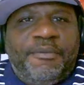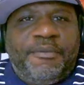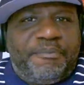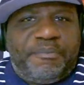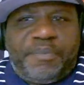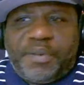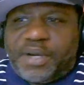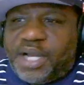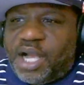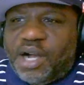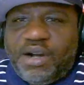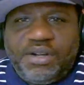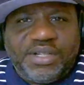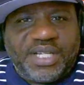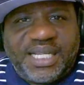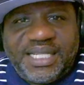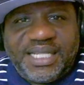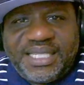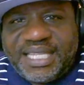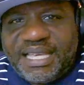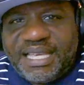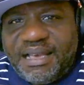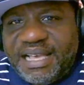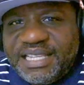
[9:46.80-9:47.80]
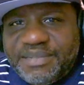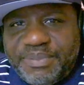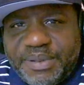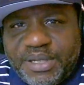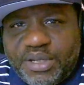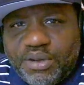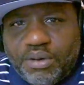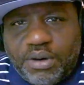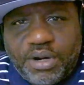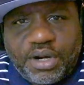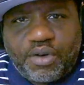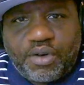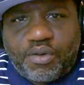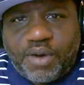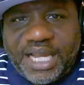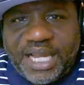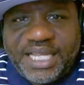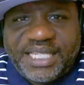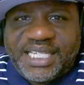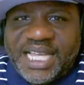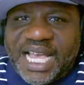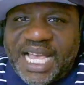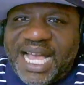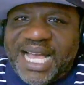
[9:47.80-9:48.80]
Coach Unseld has been doing a
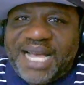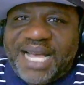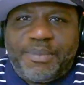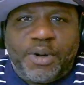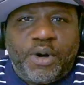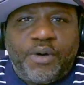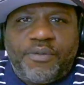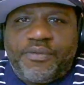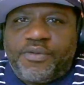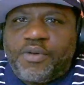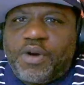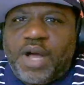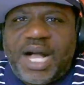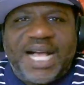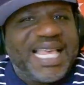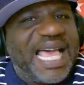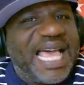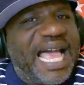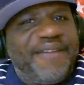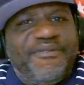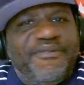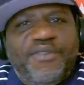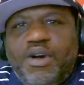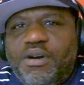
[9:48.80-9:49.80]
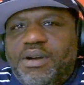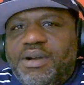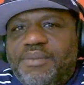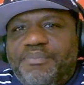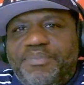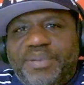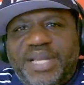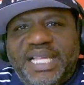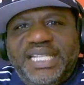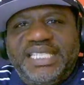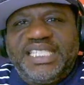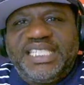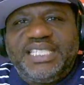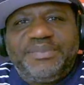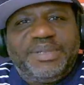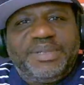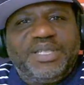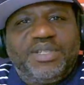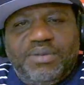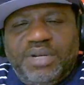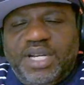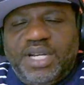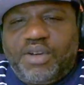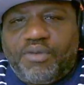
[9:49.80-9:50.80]
great job overall. I have no complaints. He's been
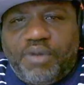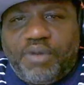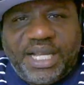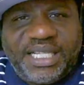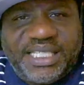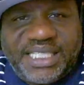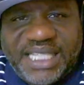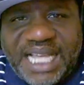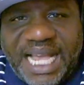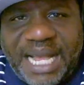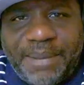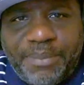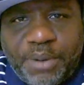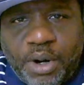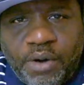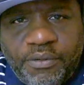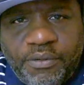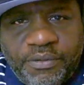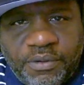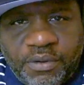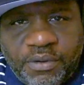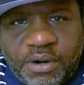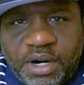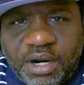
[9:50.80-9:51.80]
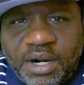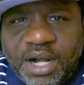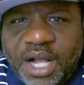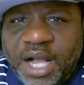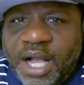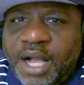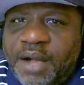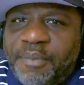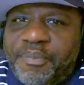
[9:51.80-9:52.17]
doing a great job overall.